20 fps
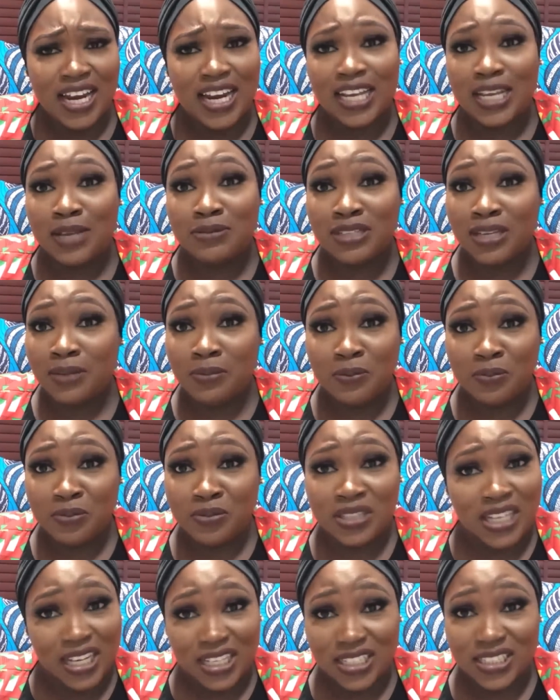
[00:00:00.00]
And I keep telling
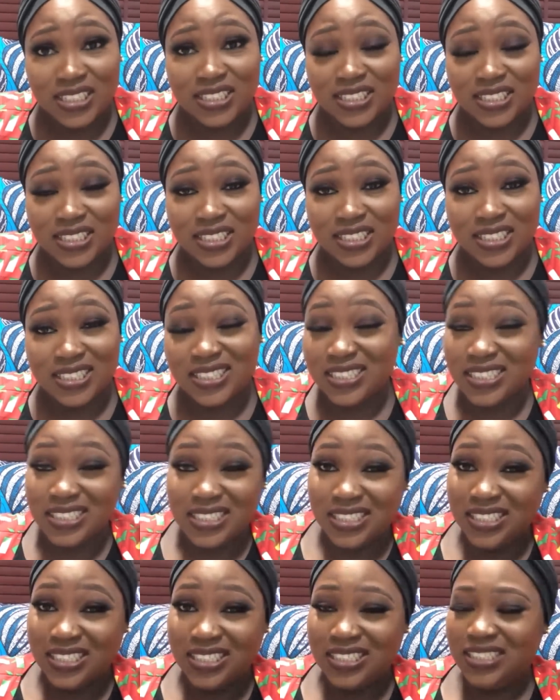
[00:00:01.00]
people that,
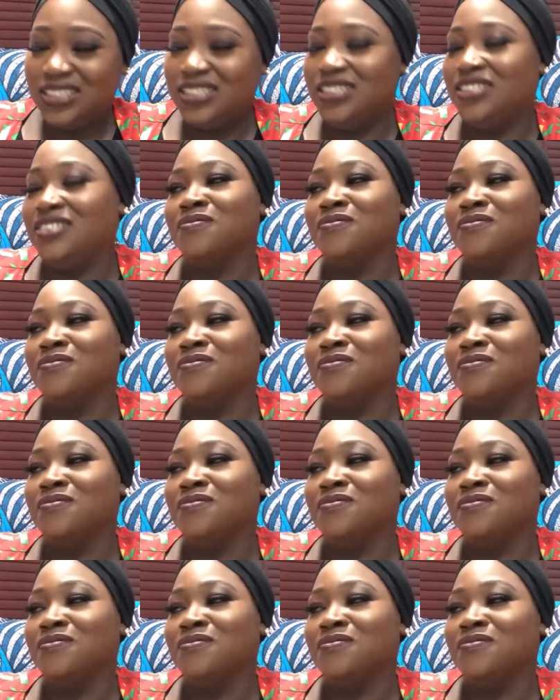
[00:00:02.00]
see,